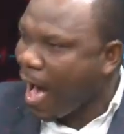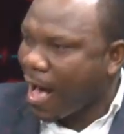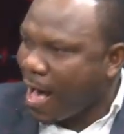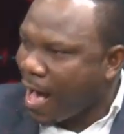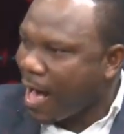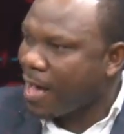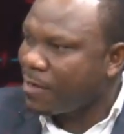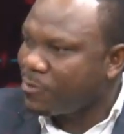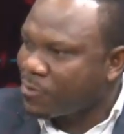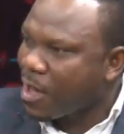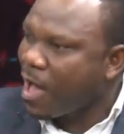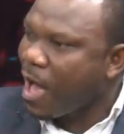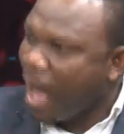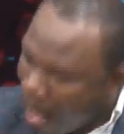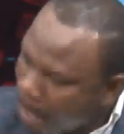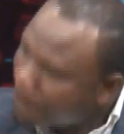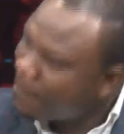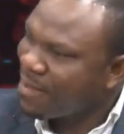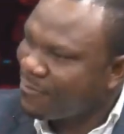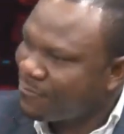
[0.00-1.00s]

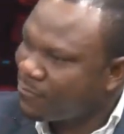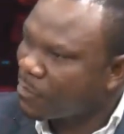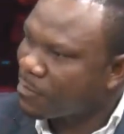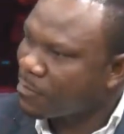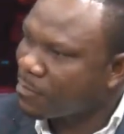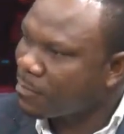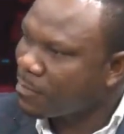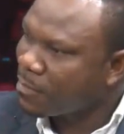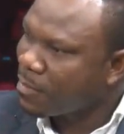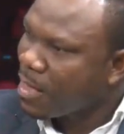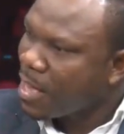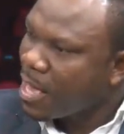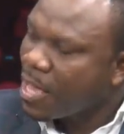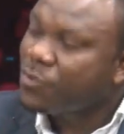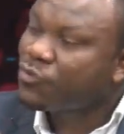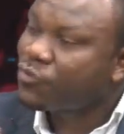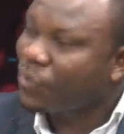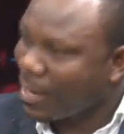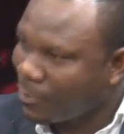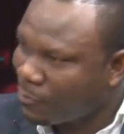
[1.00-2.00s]
above from a
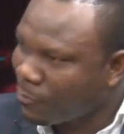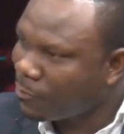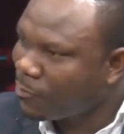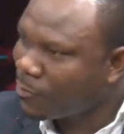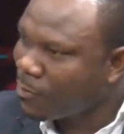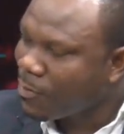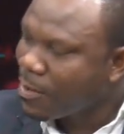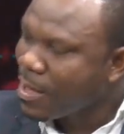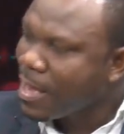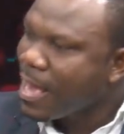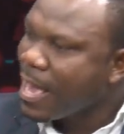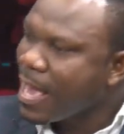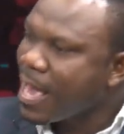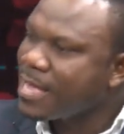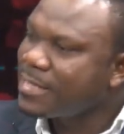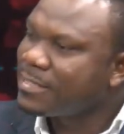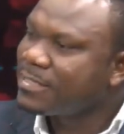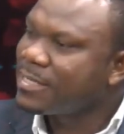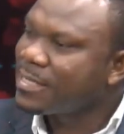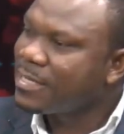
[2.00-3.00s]
shadow do.
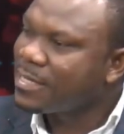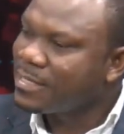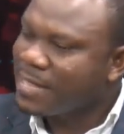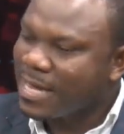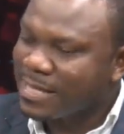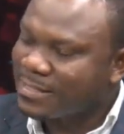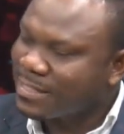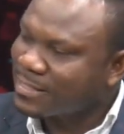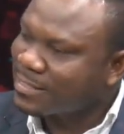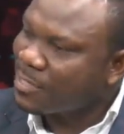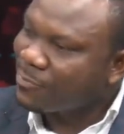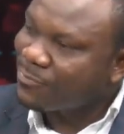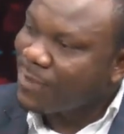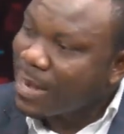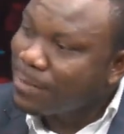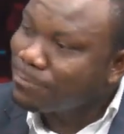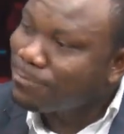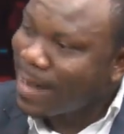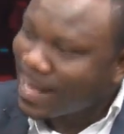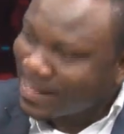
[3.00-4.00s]
Until not just a
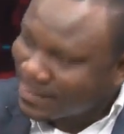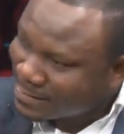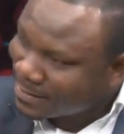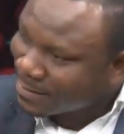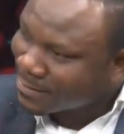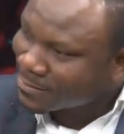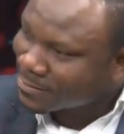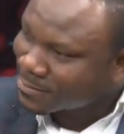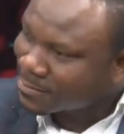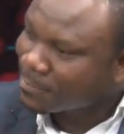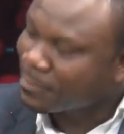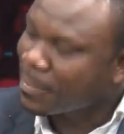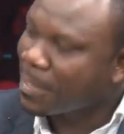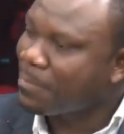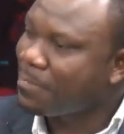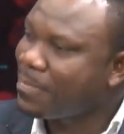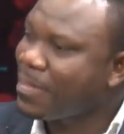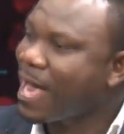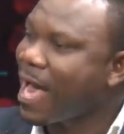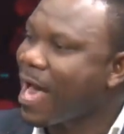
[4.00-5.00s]
red blood cells no
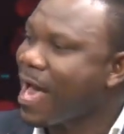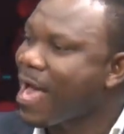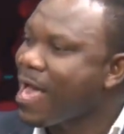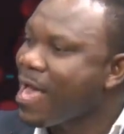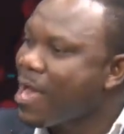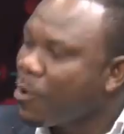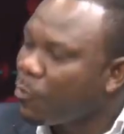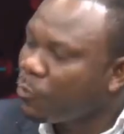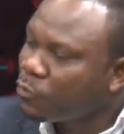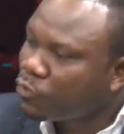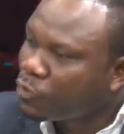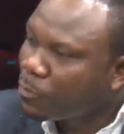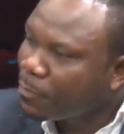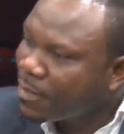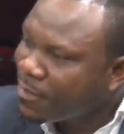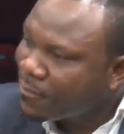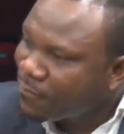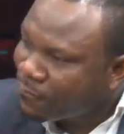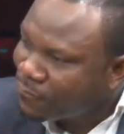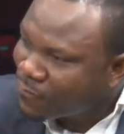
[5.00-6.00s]
baby a
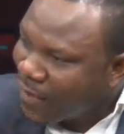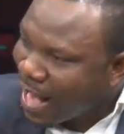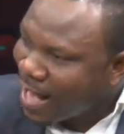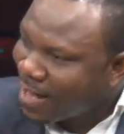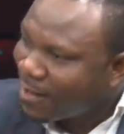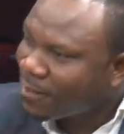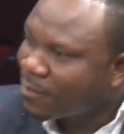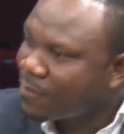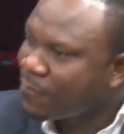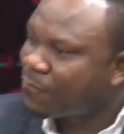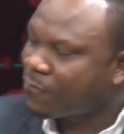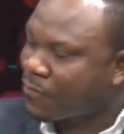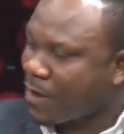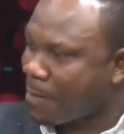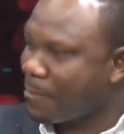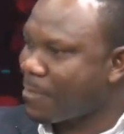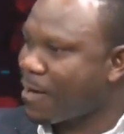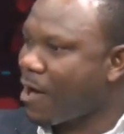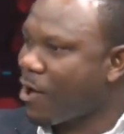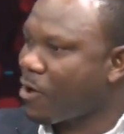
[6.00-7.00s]
utume fa
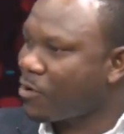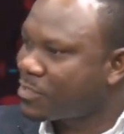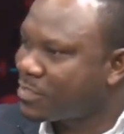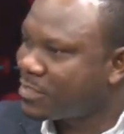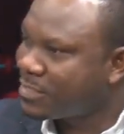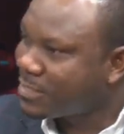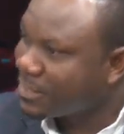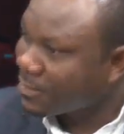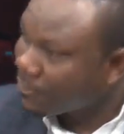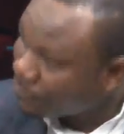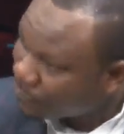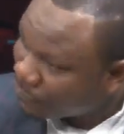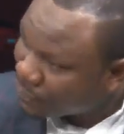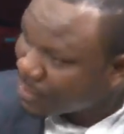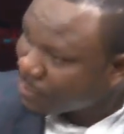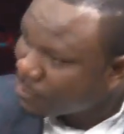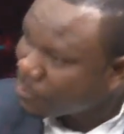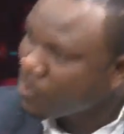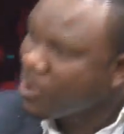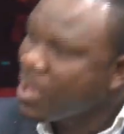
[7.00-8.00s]
from oxygen
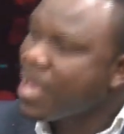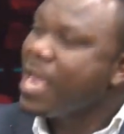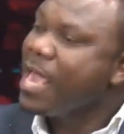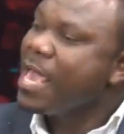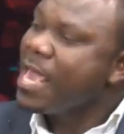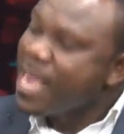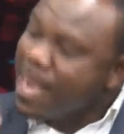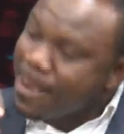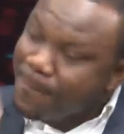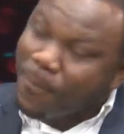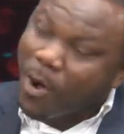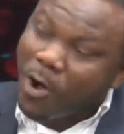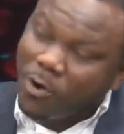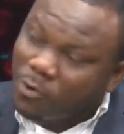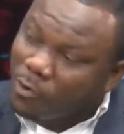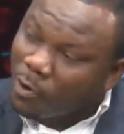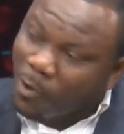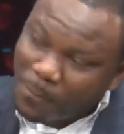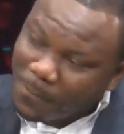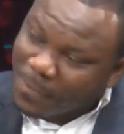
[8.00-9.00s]
free no
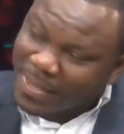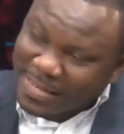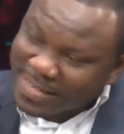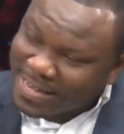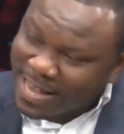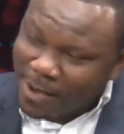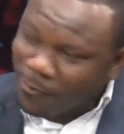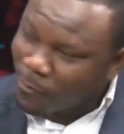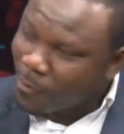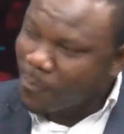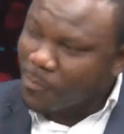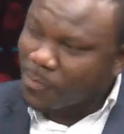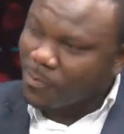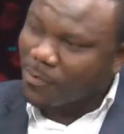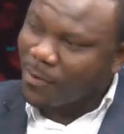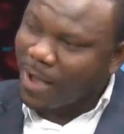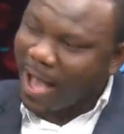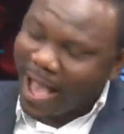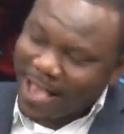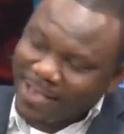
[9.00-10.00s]
hemoglobin a woman
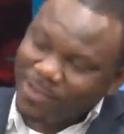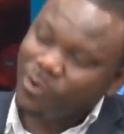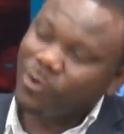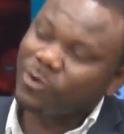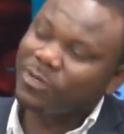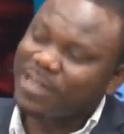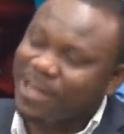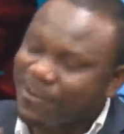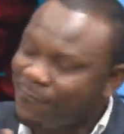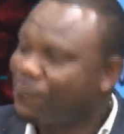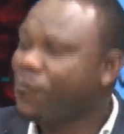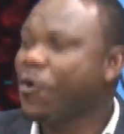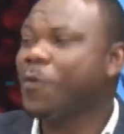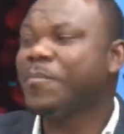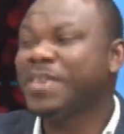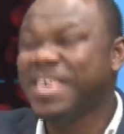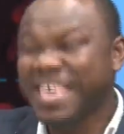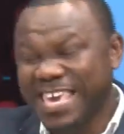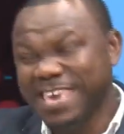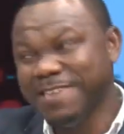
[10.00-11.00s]
no iron ne form
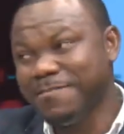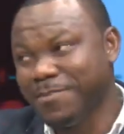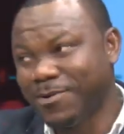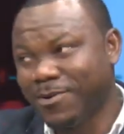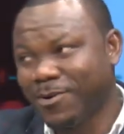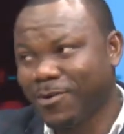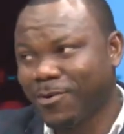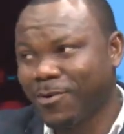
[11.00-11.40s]
him no